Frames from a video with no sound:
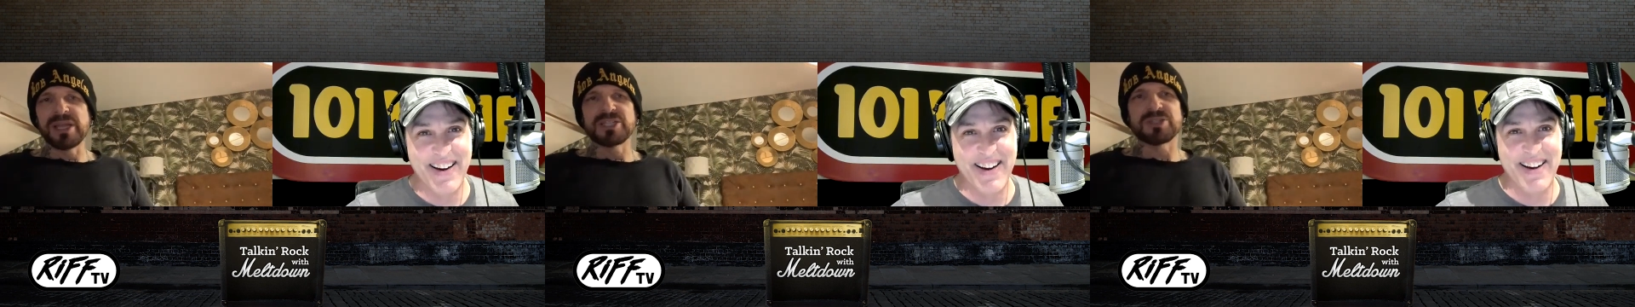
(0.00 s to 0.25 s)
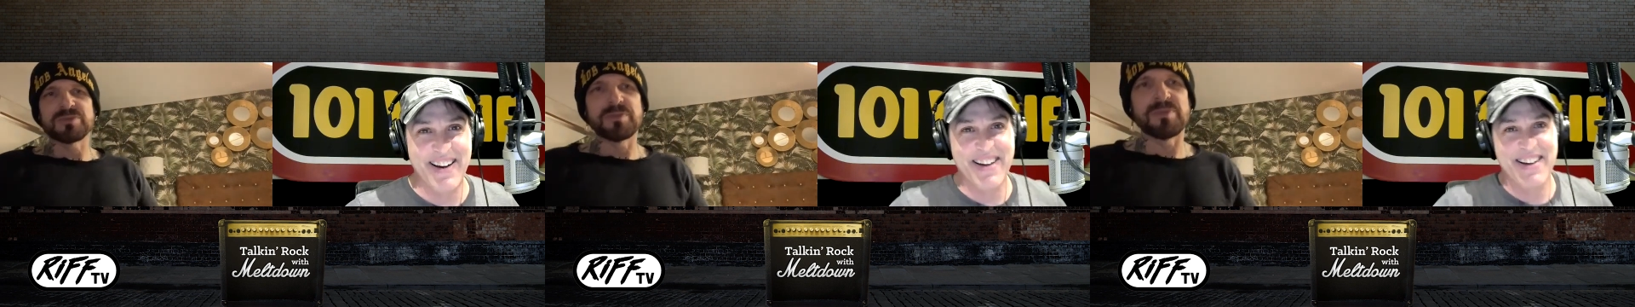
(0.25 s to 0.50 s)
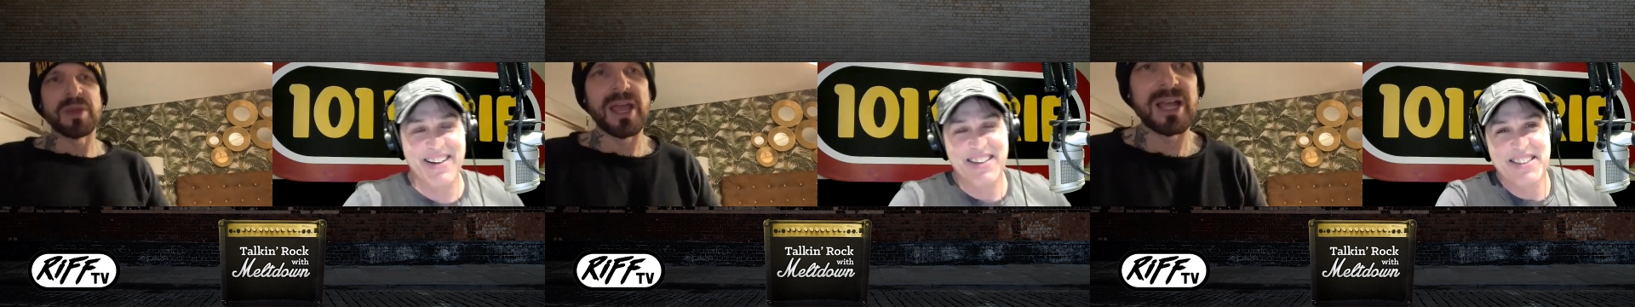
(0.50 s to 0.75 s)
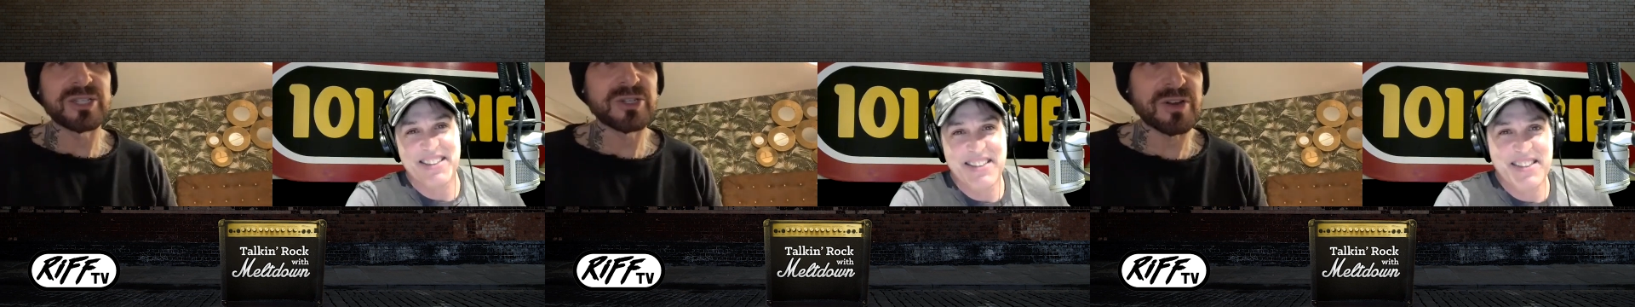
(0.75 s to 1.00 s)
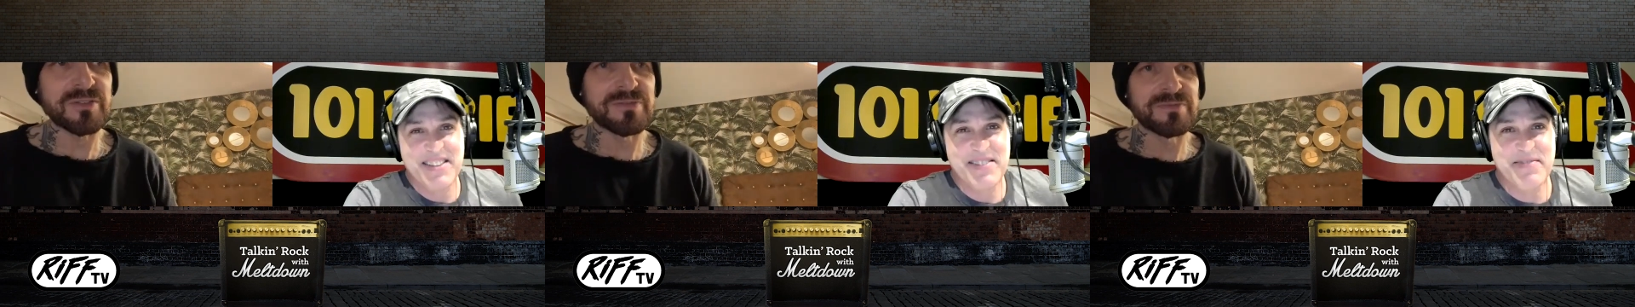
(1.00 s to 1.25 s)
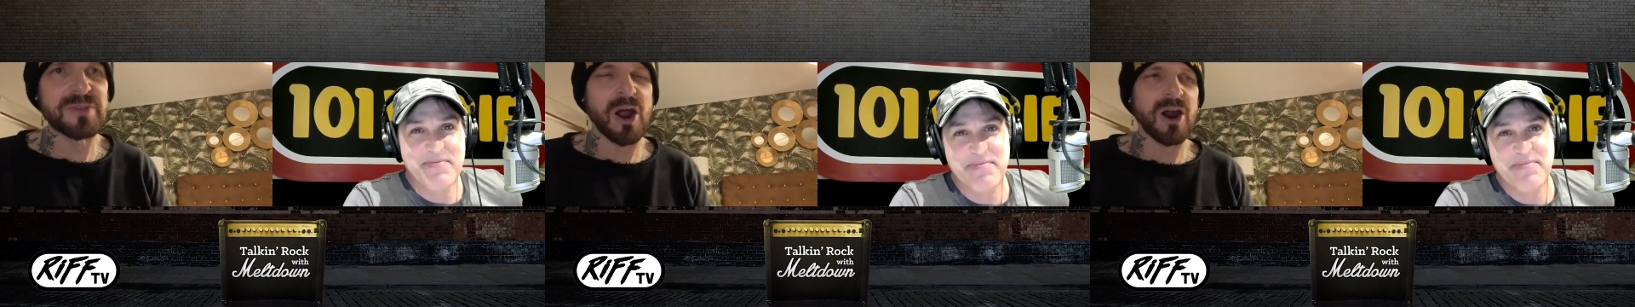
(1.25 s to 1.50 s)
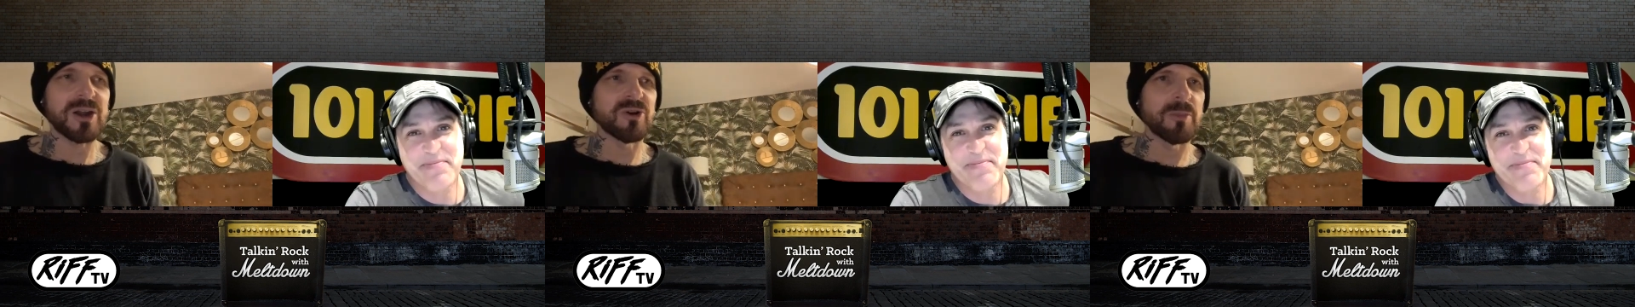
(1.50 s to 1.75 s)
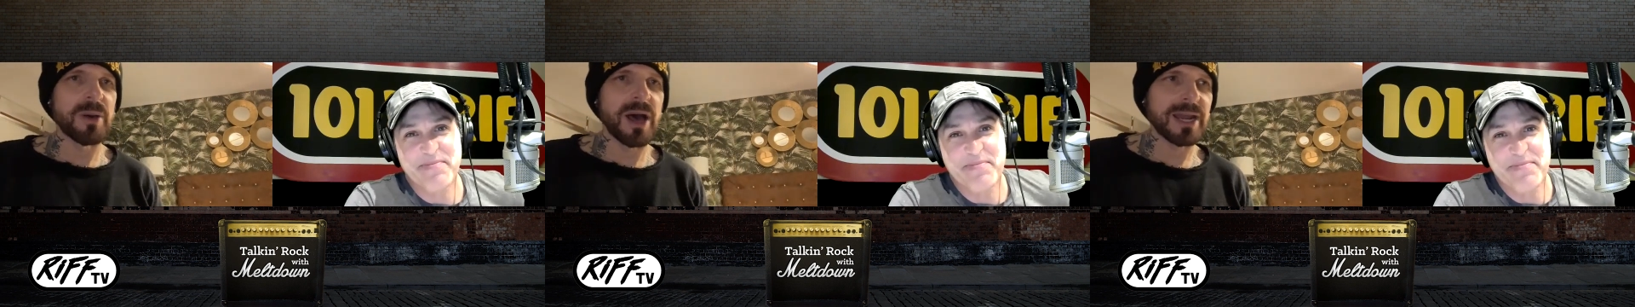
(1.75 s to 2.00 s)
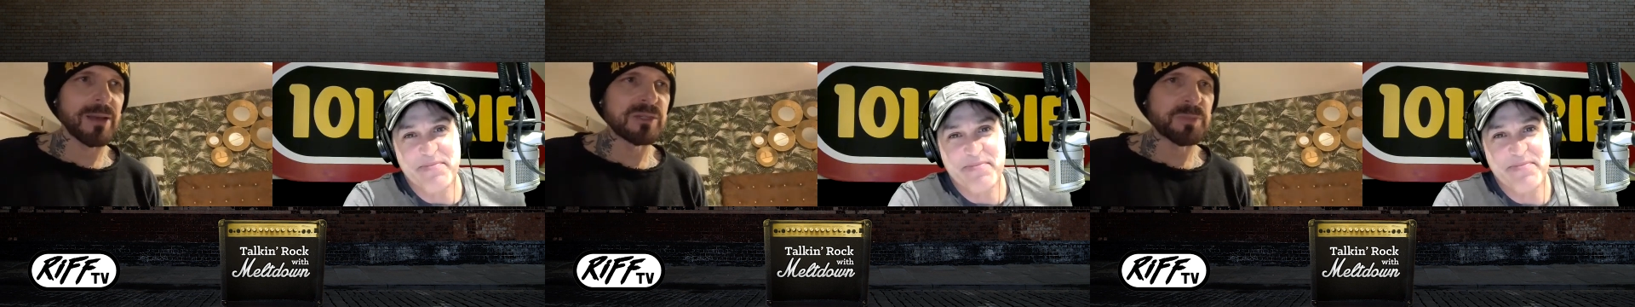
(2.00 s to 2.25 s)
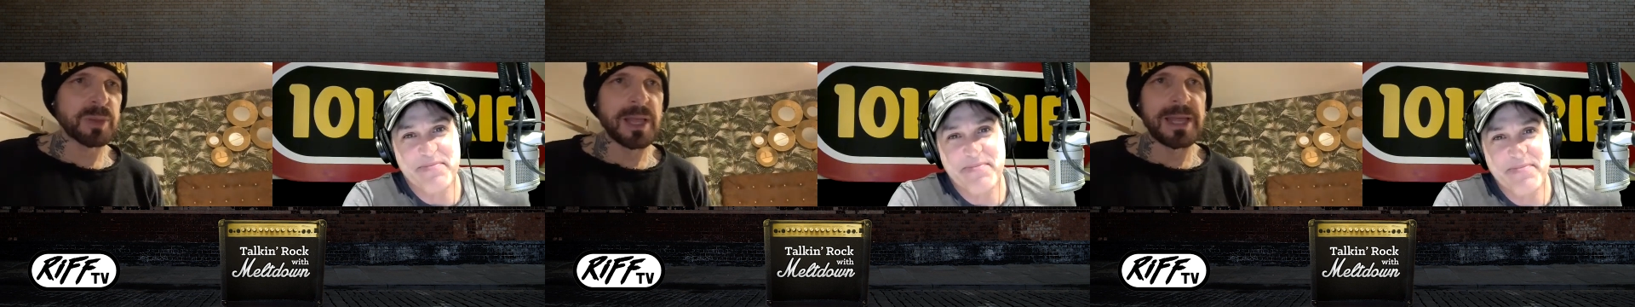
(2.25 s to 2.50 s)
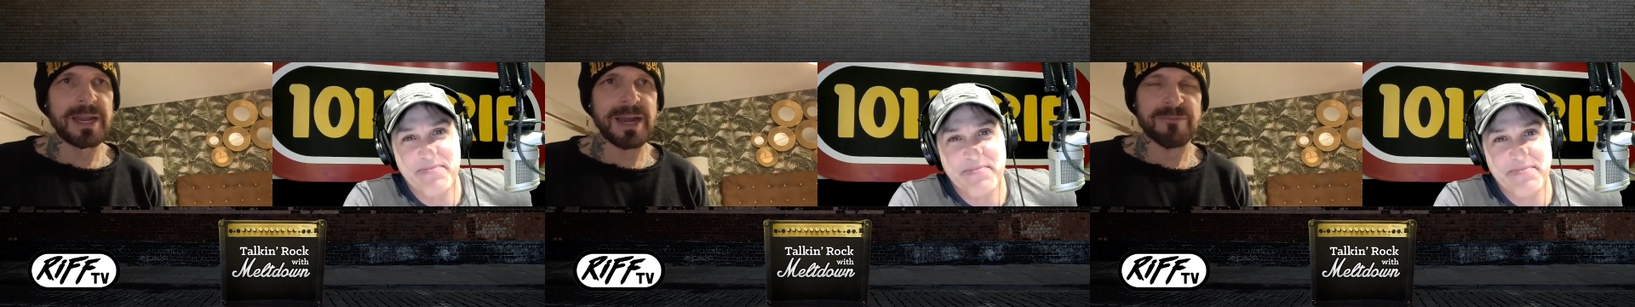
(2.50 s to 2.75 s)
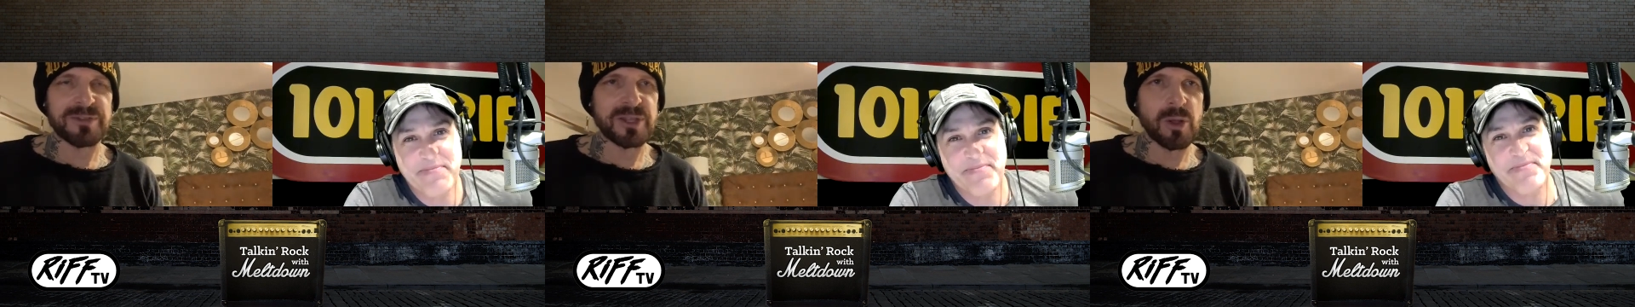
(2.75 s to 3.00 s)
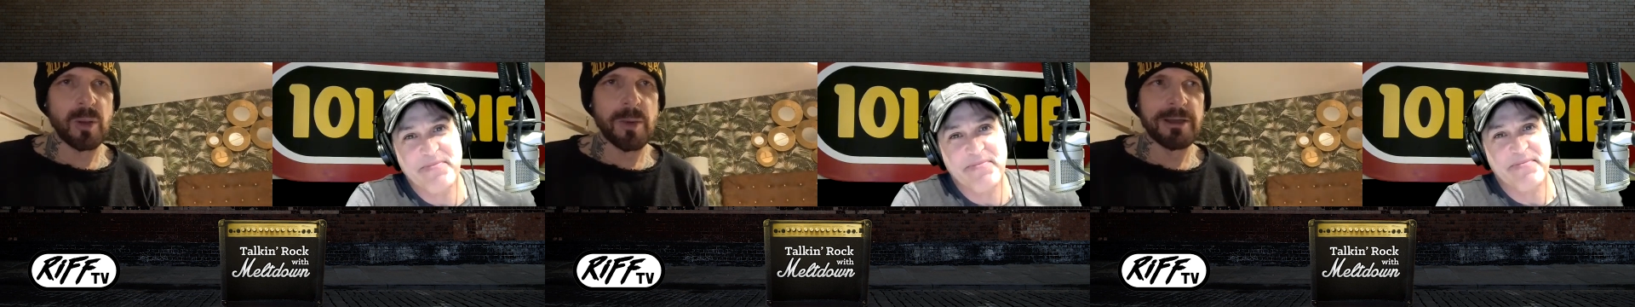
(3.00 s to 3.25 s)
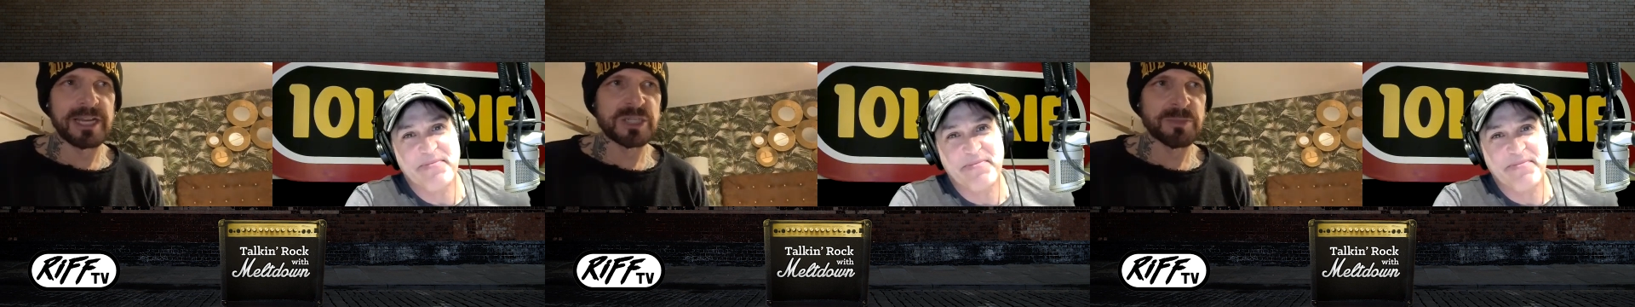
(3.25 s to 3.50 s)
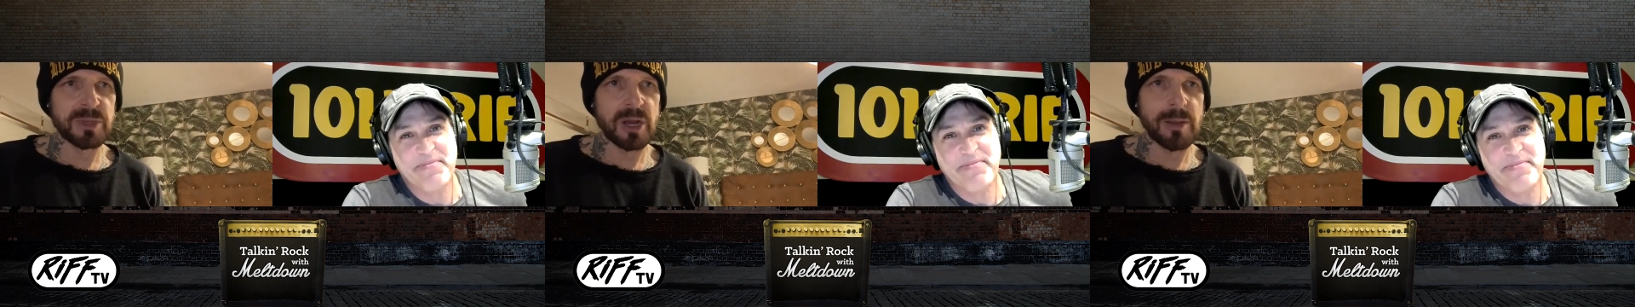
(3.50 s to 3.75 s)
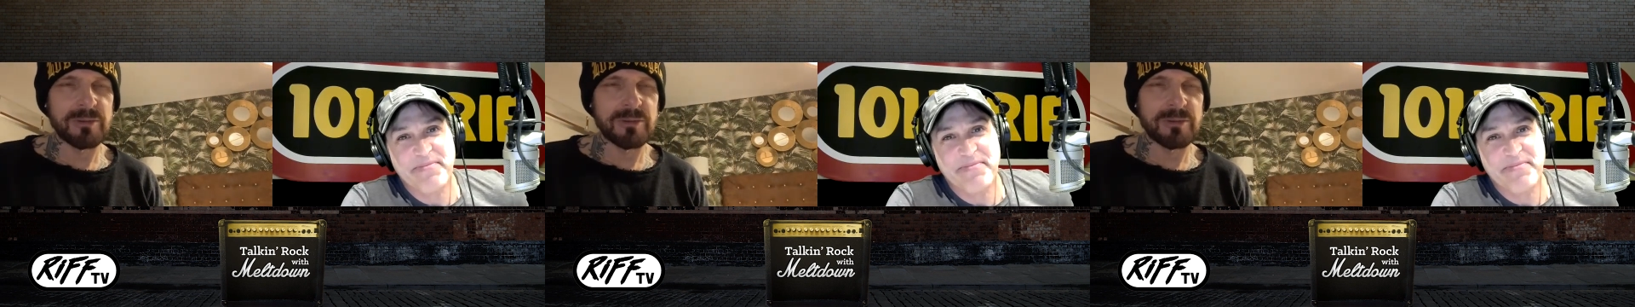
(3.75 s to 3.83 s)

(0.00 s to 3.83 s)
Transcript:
Speaker 1: piece uh, sort of hardcore band I was playing in after the Almighty split up.